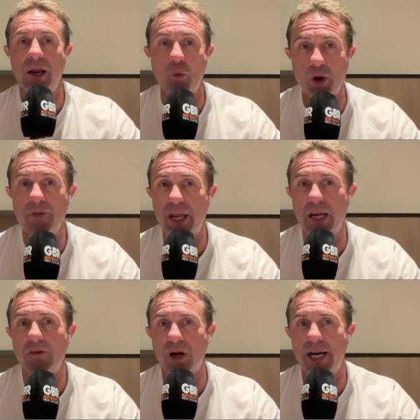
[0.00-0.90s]
that weren't
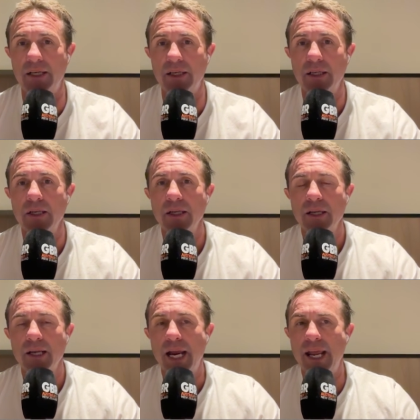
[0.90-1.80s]
that great.
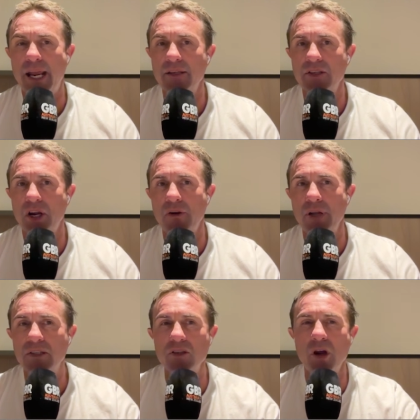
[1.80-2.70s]
And so
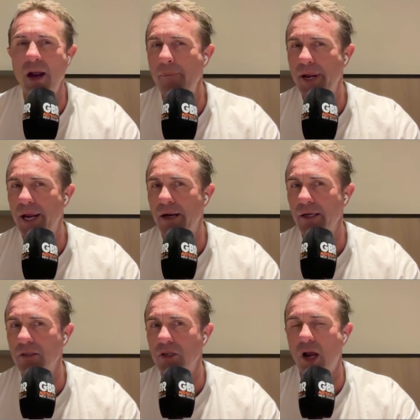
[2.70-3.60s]
it's not about
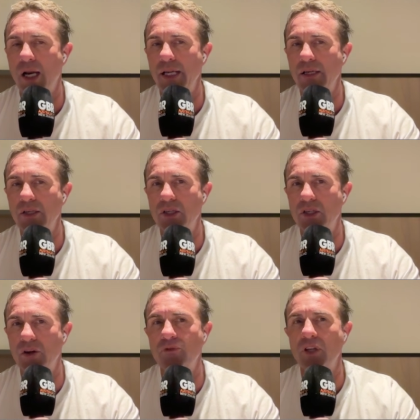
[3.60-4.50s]
entirely
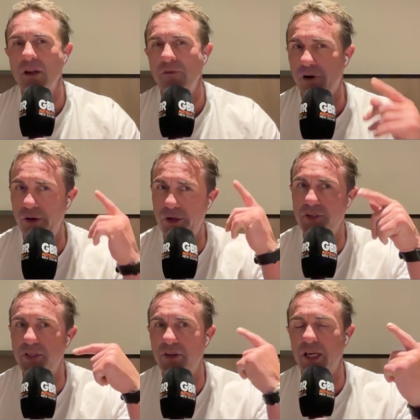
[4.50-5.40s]
shifting your
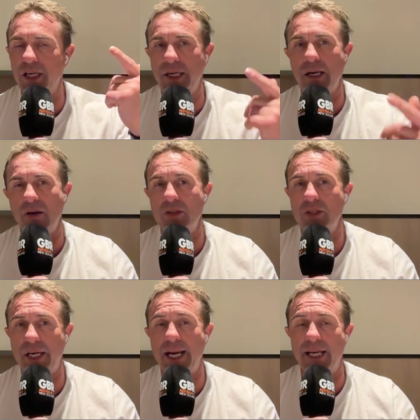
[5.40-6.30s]
focus and thinking, oh
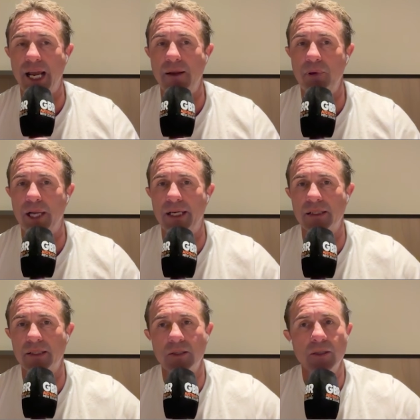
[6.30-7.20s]
shit, our game plan
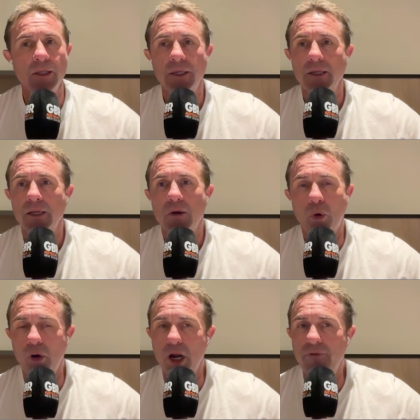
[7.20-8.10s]
is
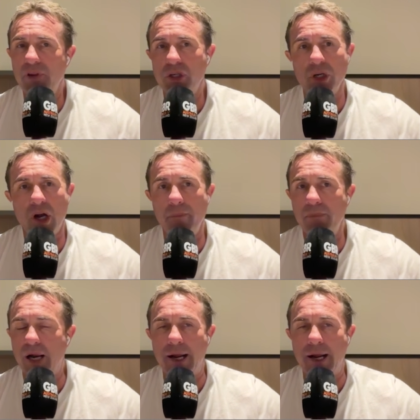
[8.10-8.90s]
all over the shop.